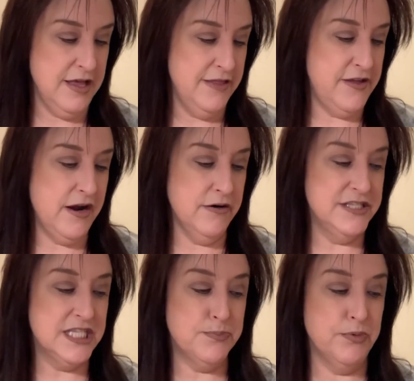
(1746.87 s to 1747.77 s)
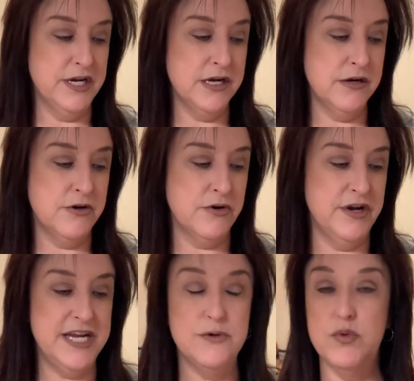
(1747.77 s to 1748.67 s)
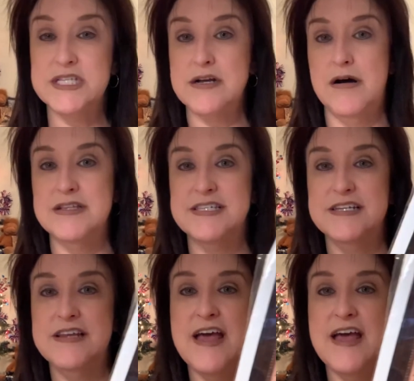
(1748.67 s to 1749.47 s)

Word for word: They are in Spring Green, Wisconsin,